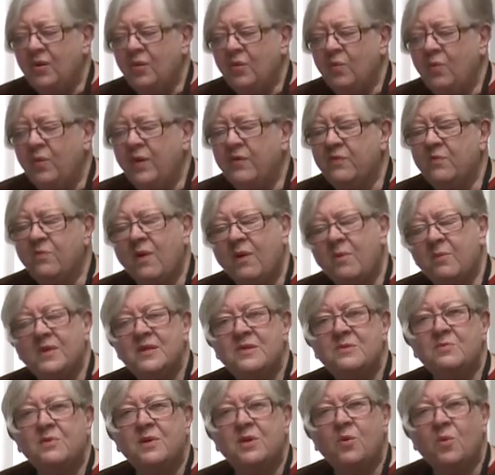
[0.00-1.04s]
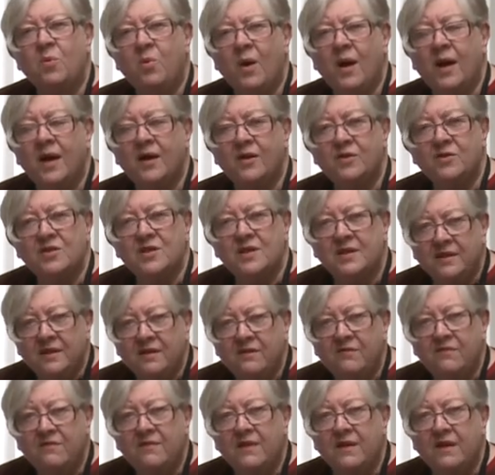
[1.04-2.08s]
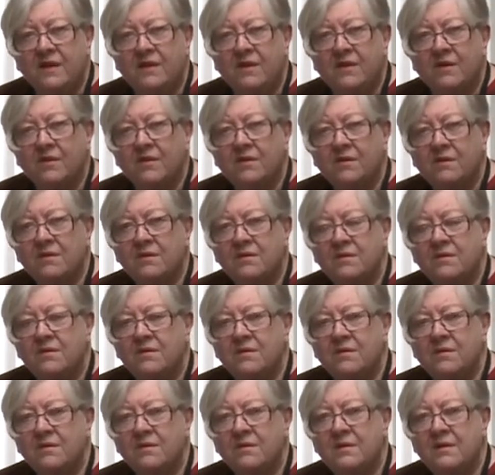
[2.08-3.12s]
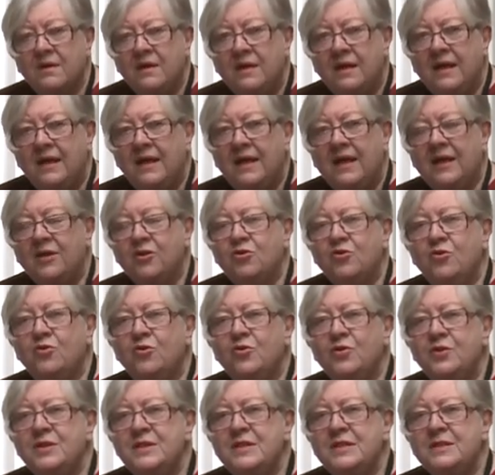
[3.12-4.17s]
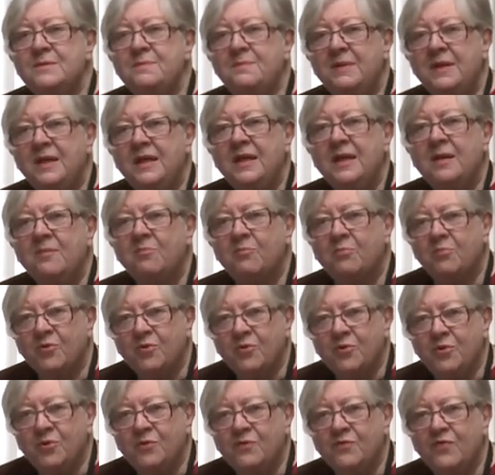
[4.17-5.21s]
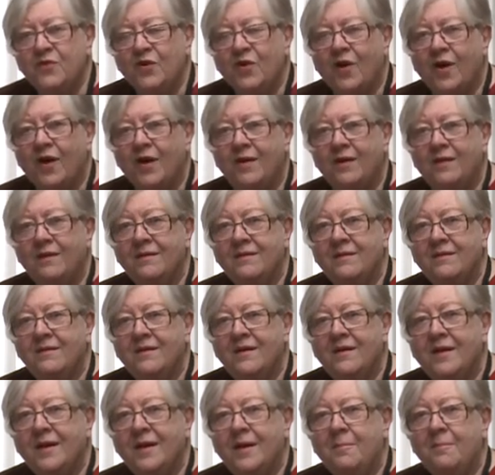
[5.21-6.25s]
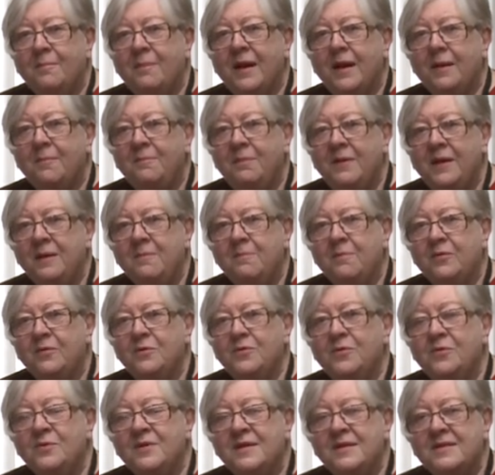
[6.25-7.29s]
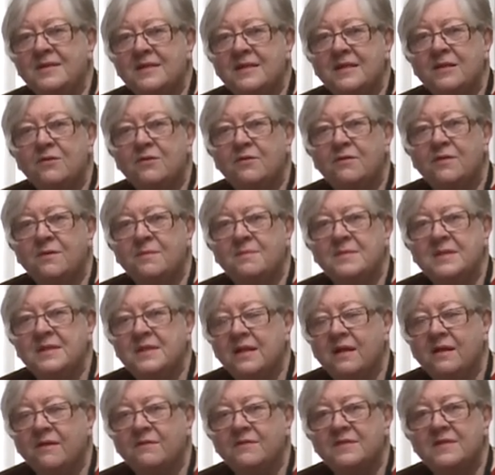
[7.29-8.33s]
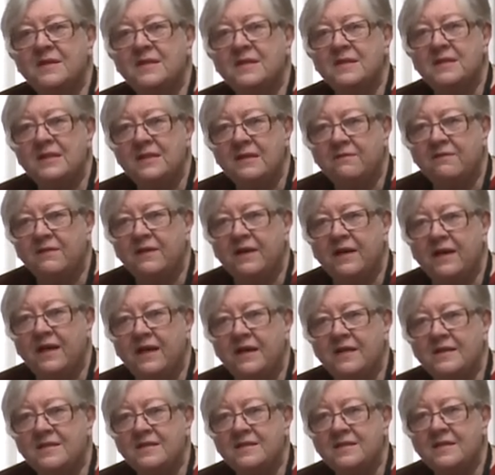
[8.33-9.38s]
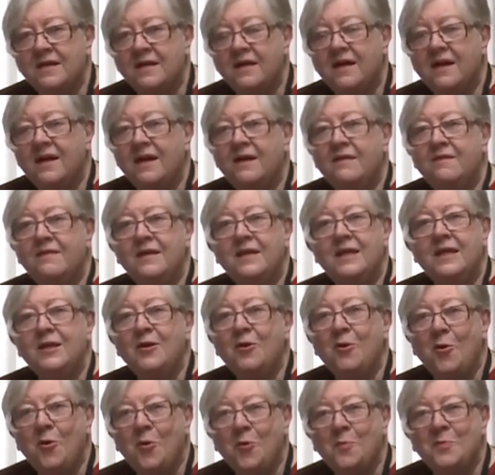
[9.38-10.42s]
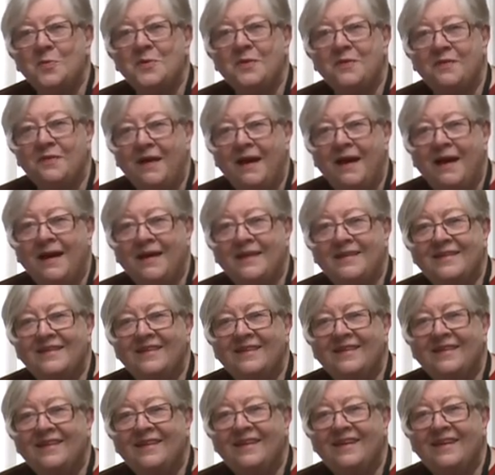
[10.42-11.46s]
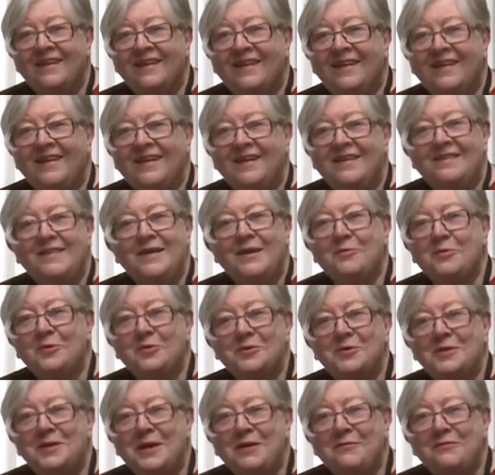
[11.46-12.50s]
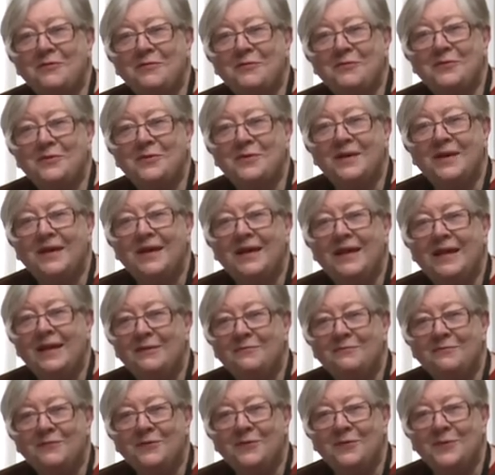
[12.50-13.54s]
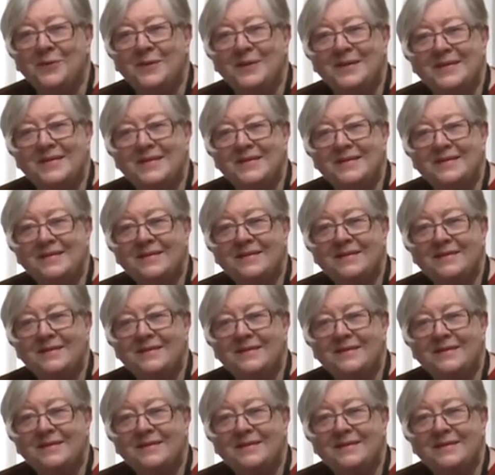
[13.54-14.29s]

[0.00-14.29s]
with what was required to live there and couldn't be improved on by people who considered themselves civilized, that he hoped that they were never influenced